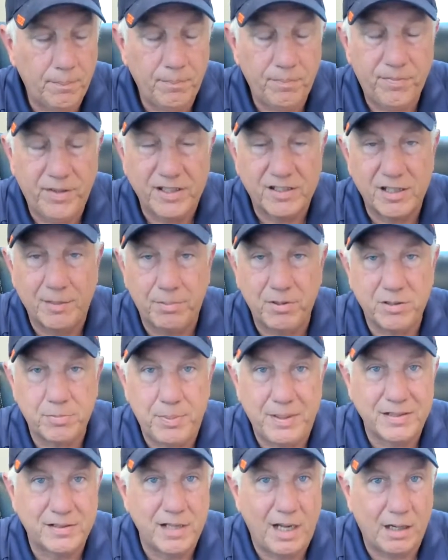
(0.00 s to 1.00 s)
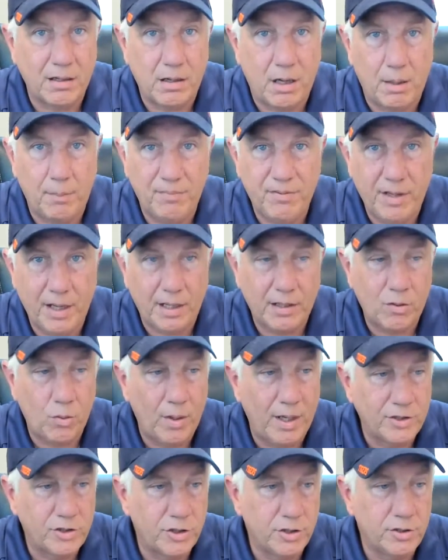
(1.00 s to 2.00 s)
thesimplestbiz.com if you got
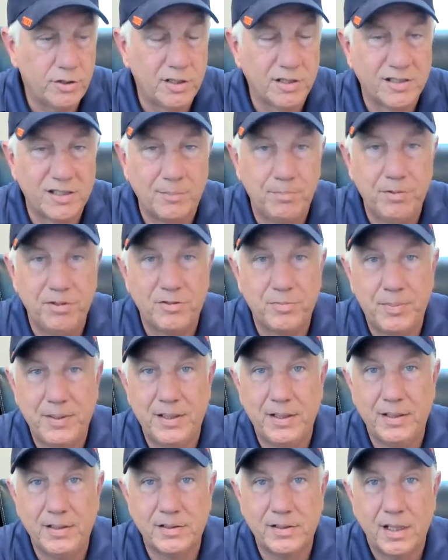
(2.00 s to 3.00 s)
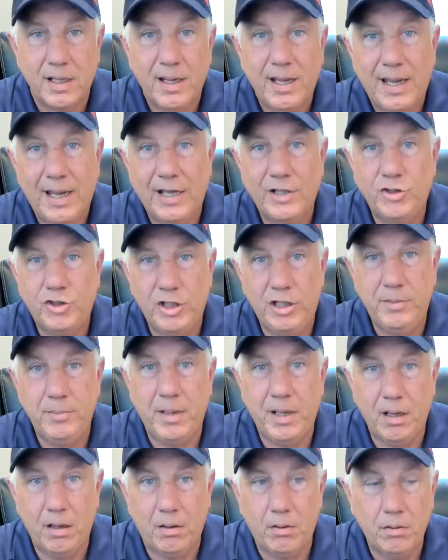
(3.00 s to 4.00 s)
questions,
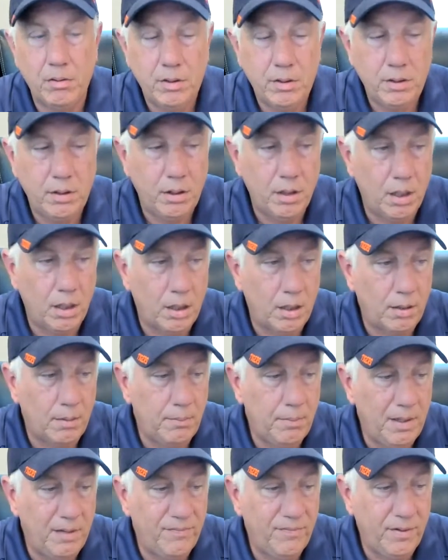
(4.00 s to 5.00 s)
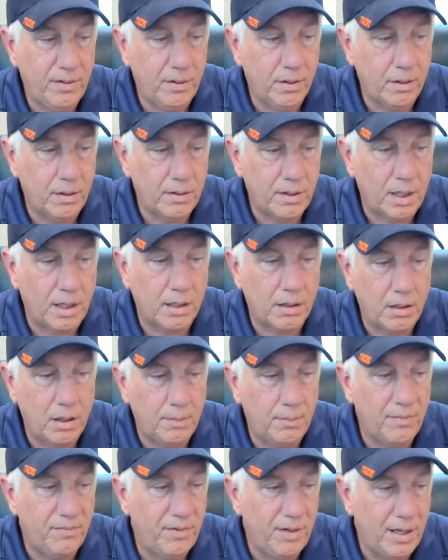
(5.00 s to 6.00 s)
thesimplestbiz@gmail
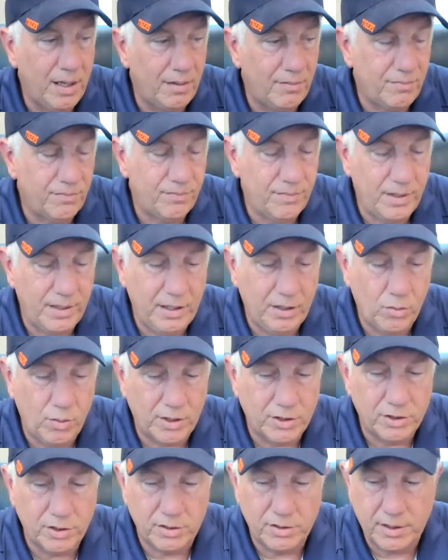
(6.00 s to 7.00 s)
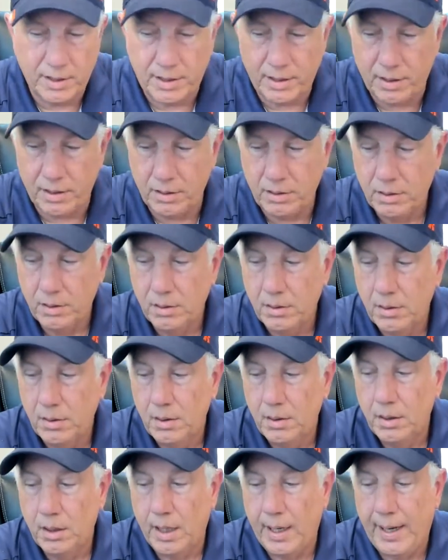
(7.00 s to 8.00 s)
.com if you have any questions there,
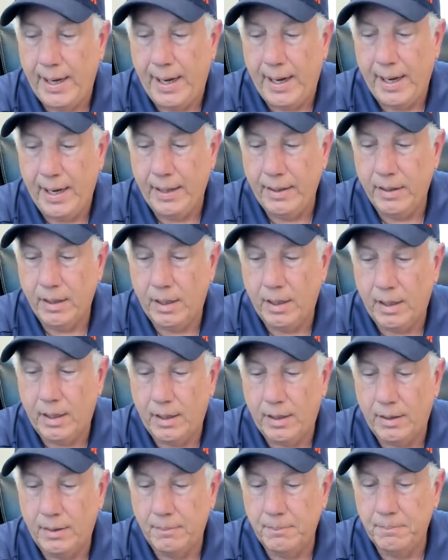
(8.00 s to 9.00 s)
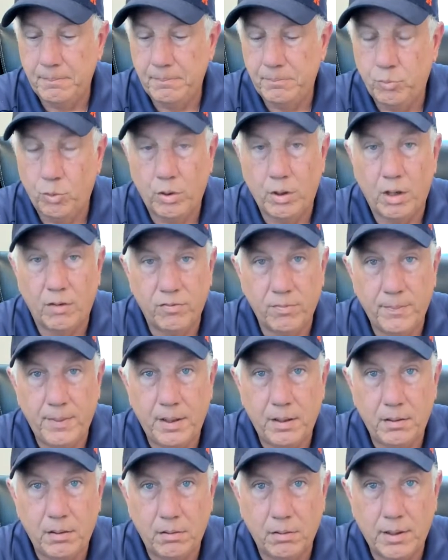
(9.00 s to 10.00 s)
and we'll go from
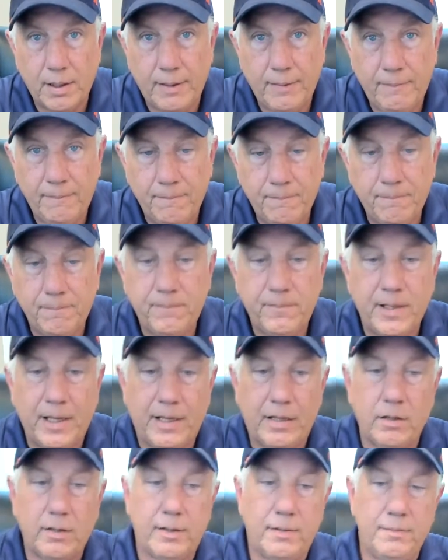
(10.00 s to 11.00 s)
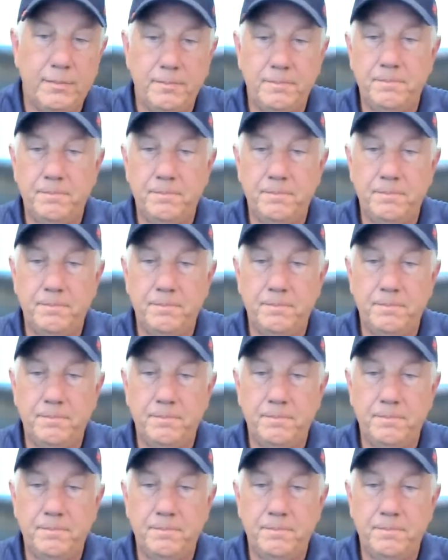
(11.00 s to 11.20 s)
there. Okay. Take care.